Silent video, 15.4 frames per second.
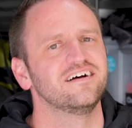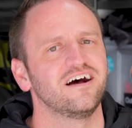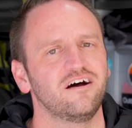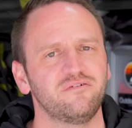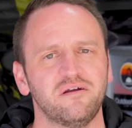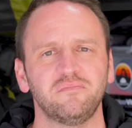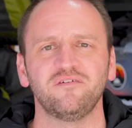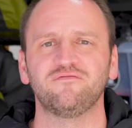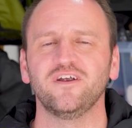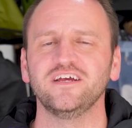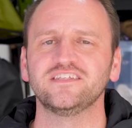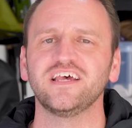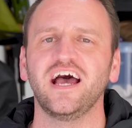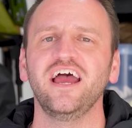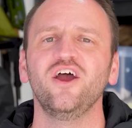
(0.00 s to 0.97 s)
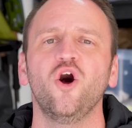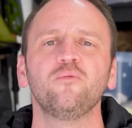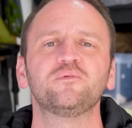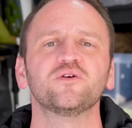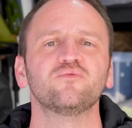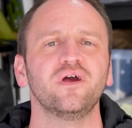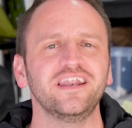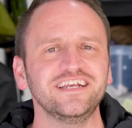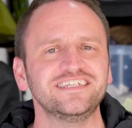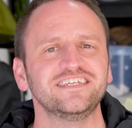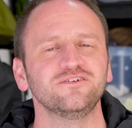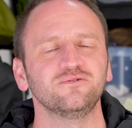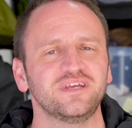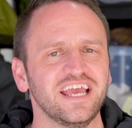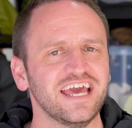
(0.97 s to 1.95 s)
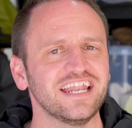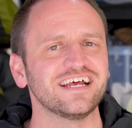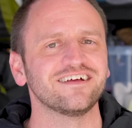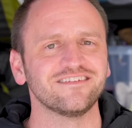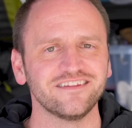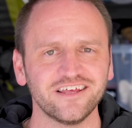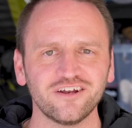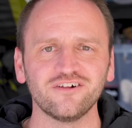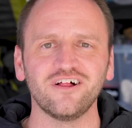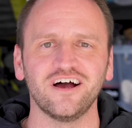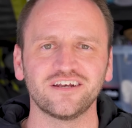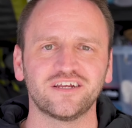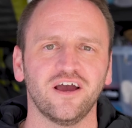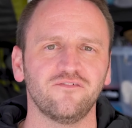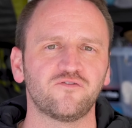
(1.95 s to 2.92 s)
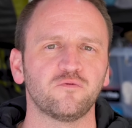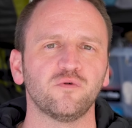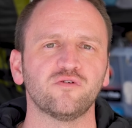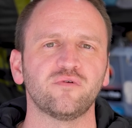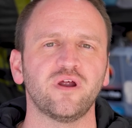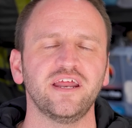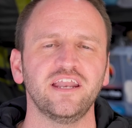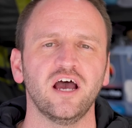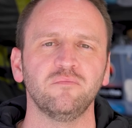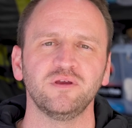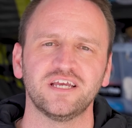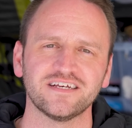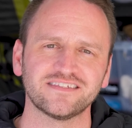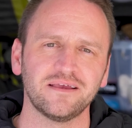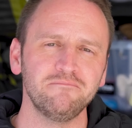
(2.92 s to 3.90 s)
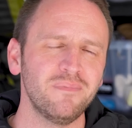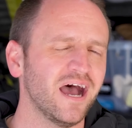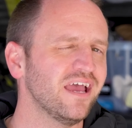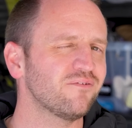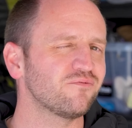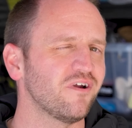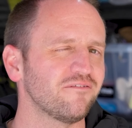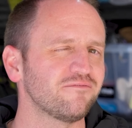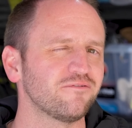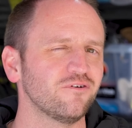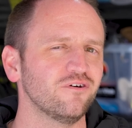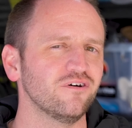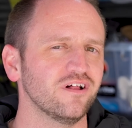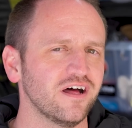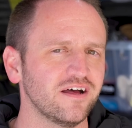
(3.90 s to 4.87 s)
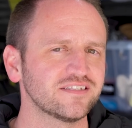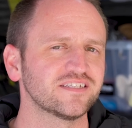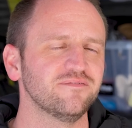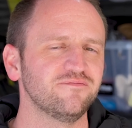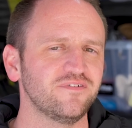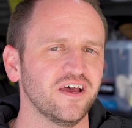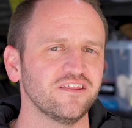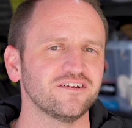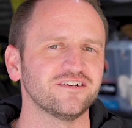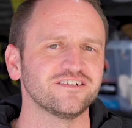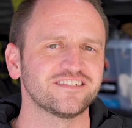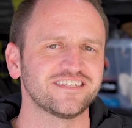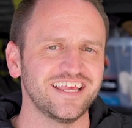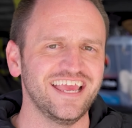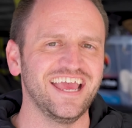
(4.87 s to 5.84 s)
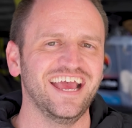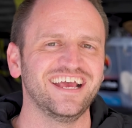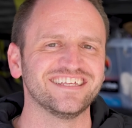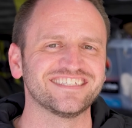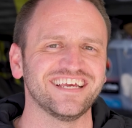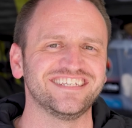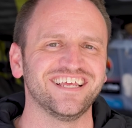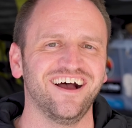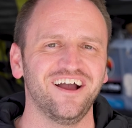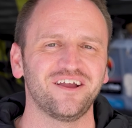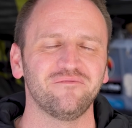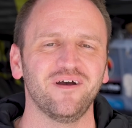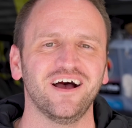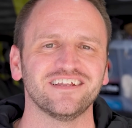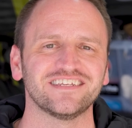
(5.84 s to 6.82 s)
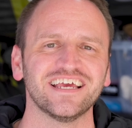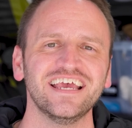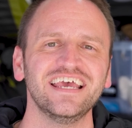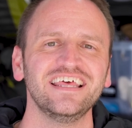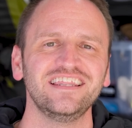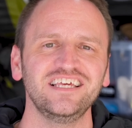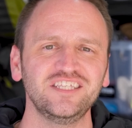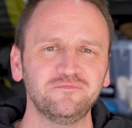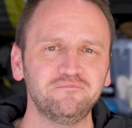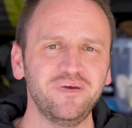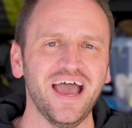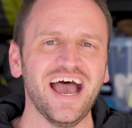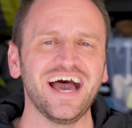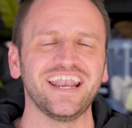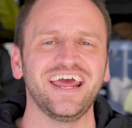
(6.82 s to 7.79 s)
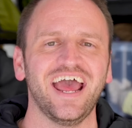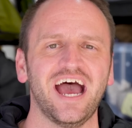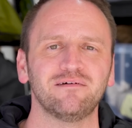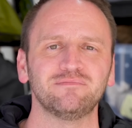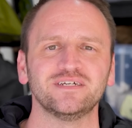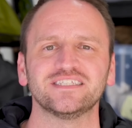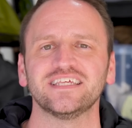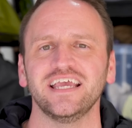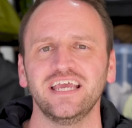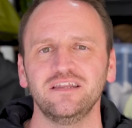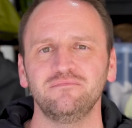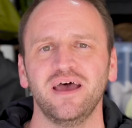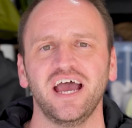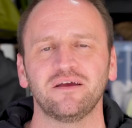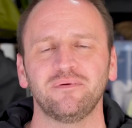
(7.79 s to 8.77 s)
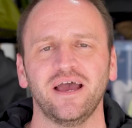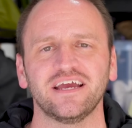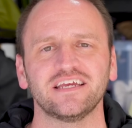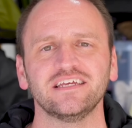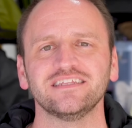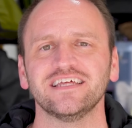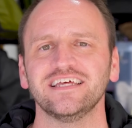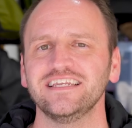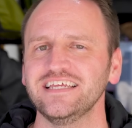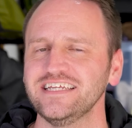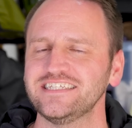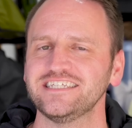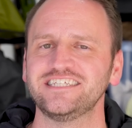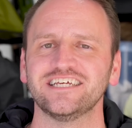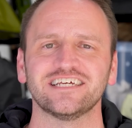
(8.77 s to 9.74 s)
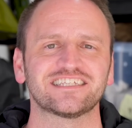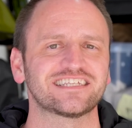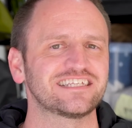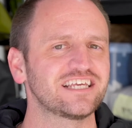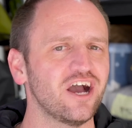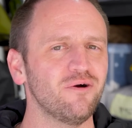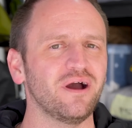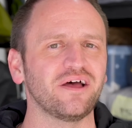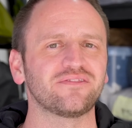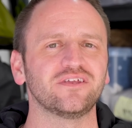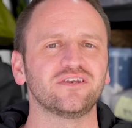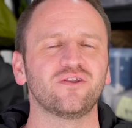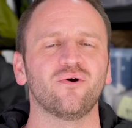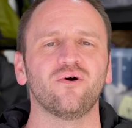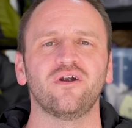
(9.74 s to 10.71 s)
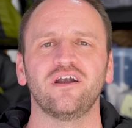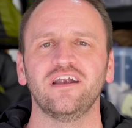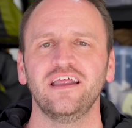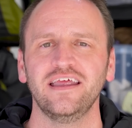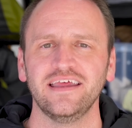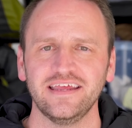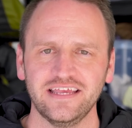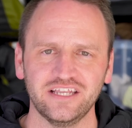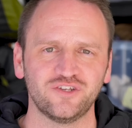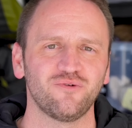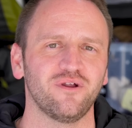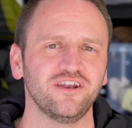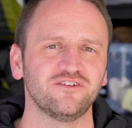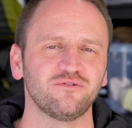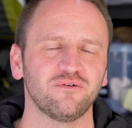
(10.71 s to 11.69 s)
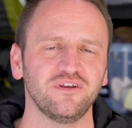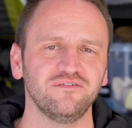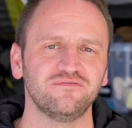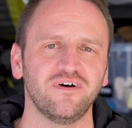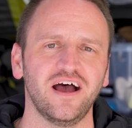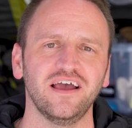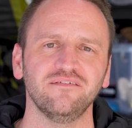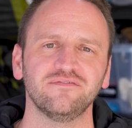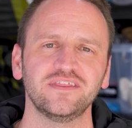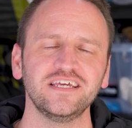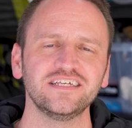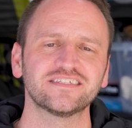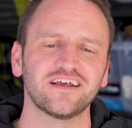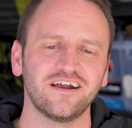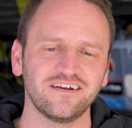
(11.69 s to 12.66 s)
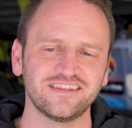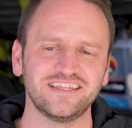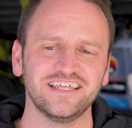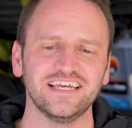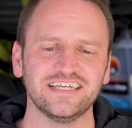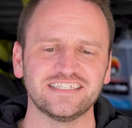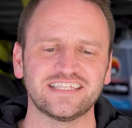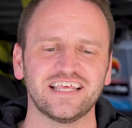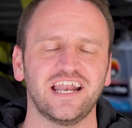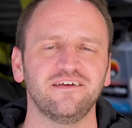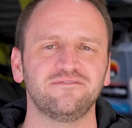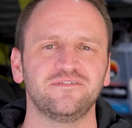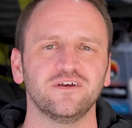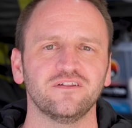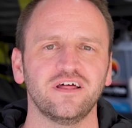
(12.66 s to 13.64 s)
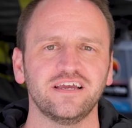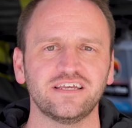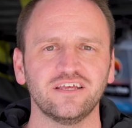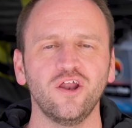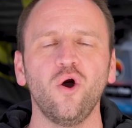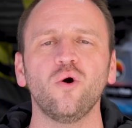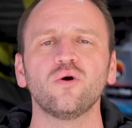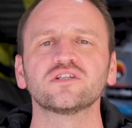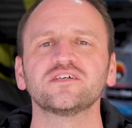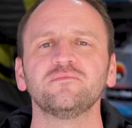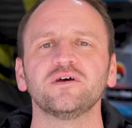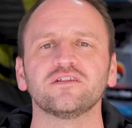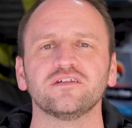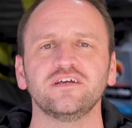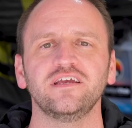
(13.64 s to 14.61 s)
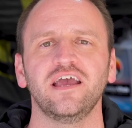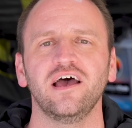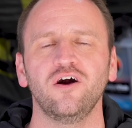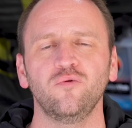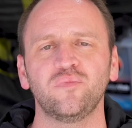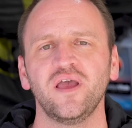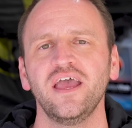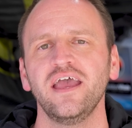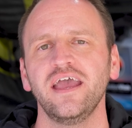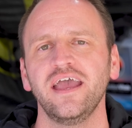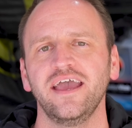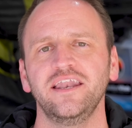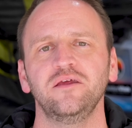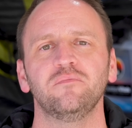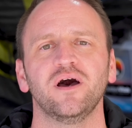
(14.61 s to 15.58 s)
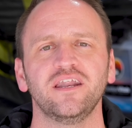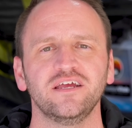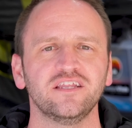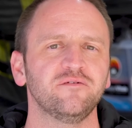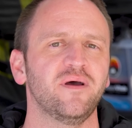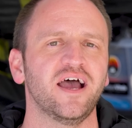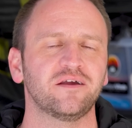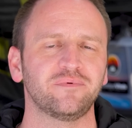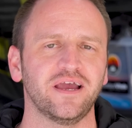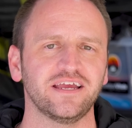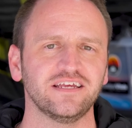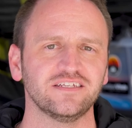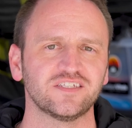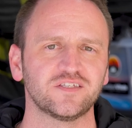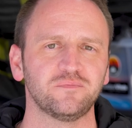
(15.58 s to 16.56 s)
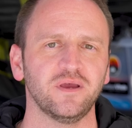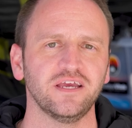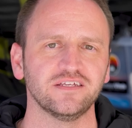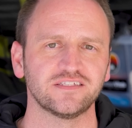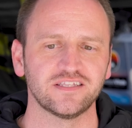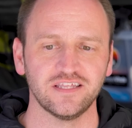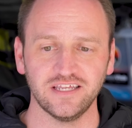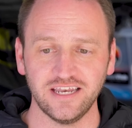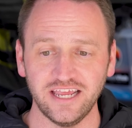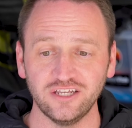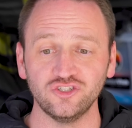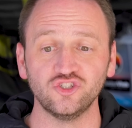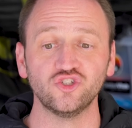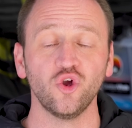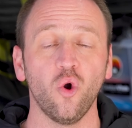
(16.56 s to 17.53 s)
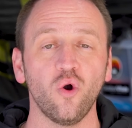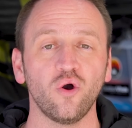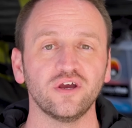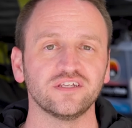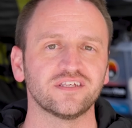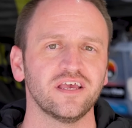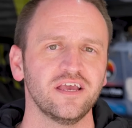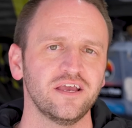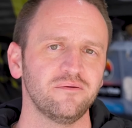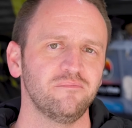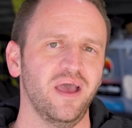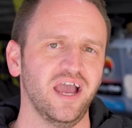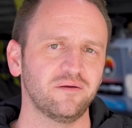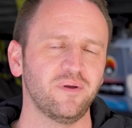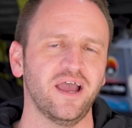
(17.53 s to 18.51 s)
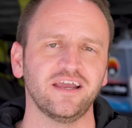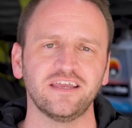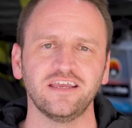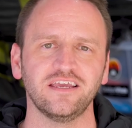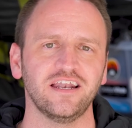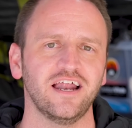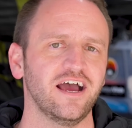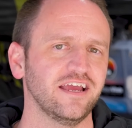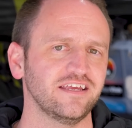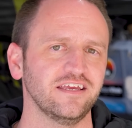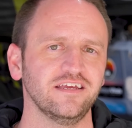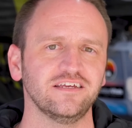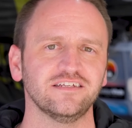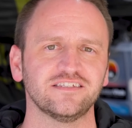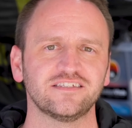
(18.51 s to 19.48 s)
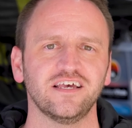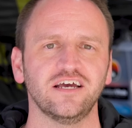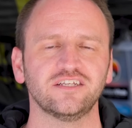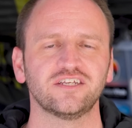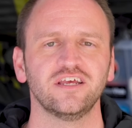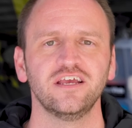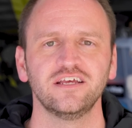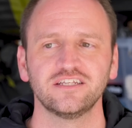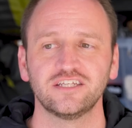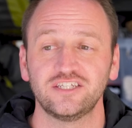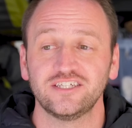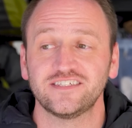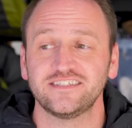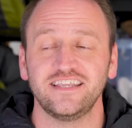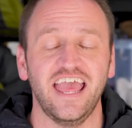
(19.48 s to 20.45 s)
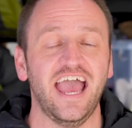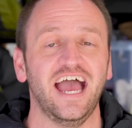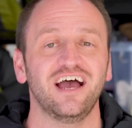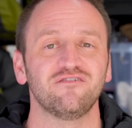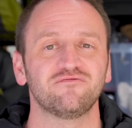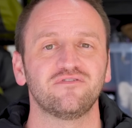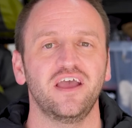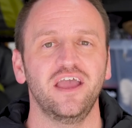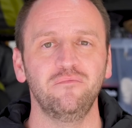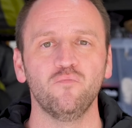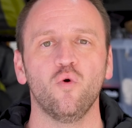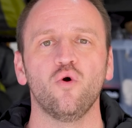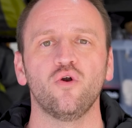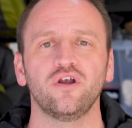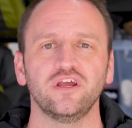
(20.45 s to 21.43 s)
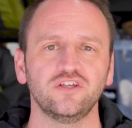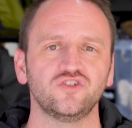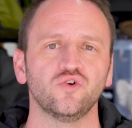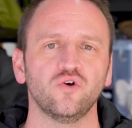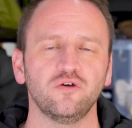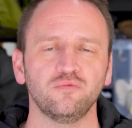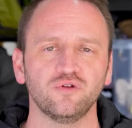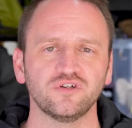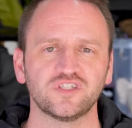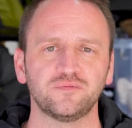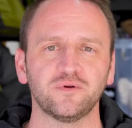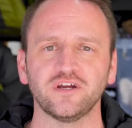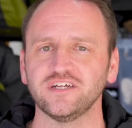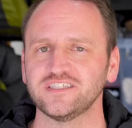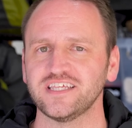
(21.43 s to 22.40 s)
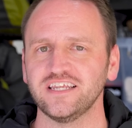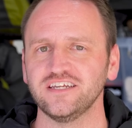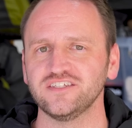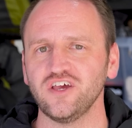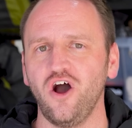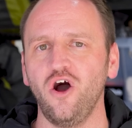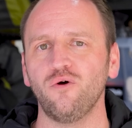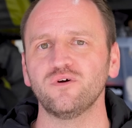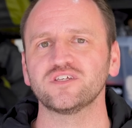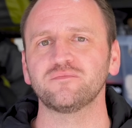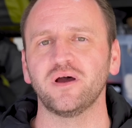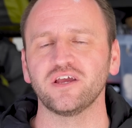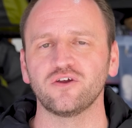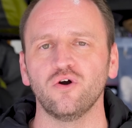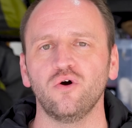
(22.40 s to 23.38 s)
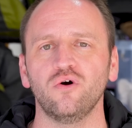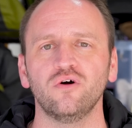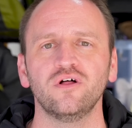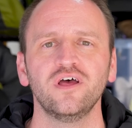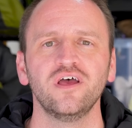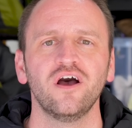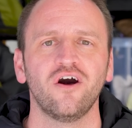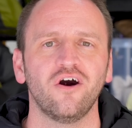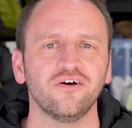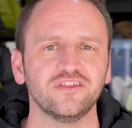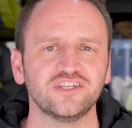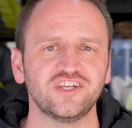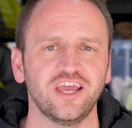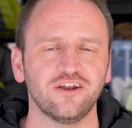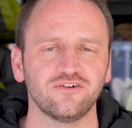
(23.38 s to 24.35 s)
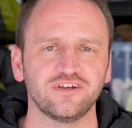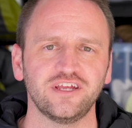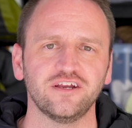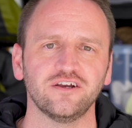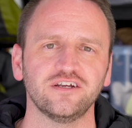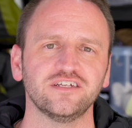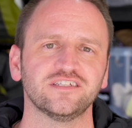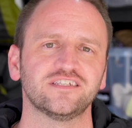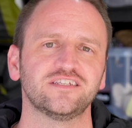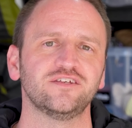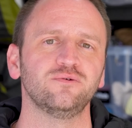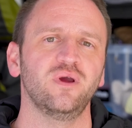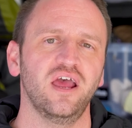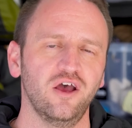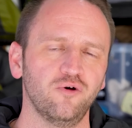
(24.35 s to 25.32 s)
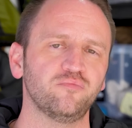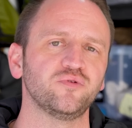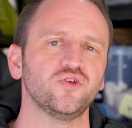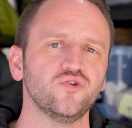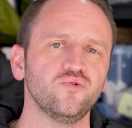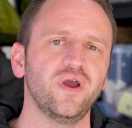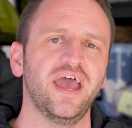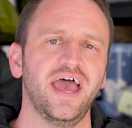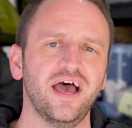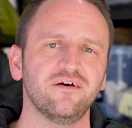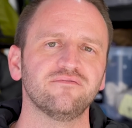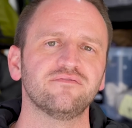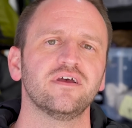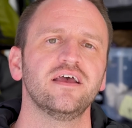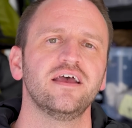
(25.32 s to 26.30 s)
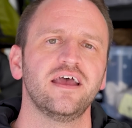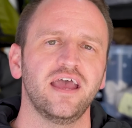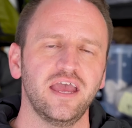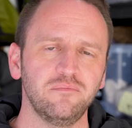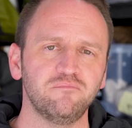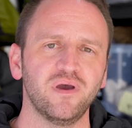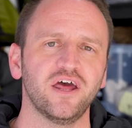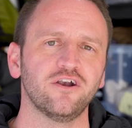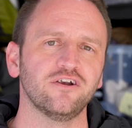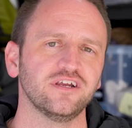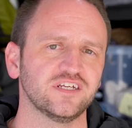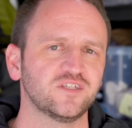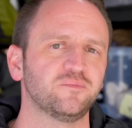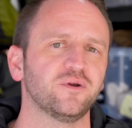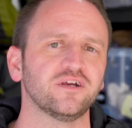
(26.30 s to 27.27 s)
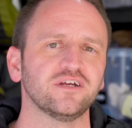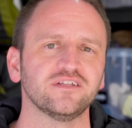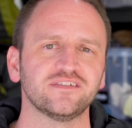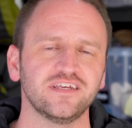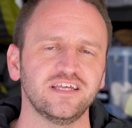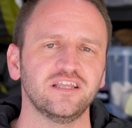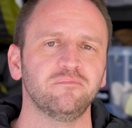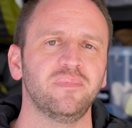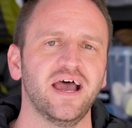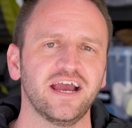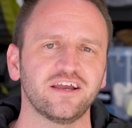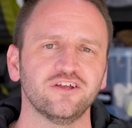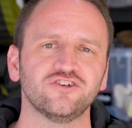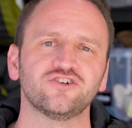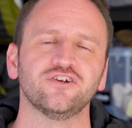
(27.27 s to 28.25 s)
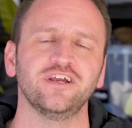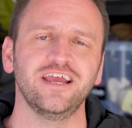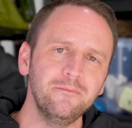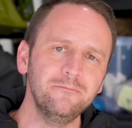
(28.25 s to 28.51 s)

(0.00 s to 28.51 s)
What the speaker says: All right, my friends, I hope you're ready to get a little uncomfortable right now because I might ruffle some feathers as I talk about these bad habits in backpacking that need to just go out the door in 2025. These are things that I feel like can ultimately help anybody in the backpacking space that enjoys backpacking and hiking and such to just have a more enjoyable experience. That is always my goal on the channel here, is to help you have a better experience in the backcountry.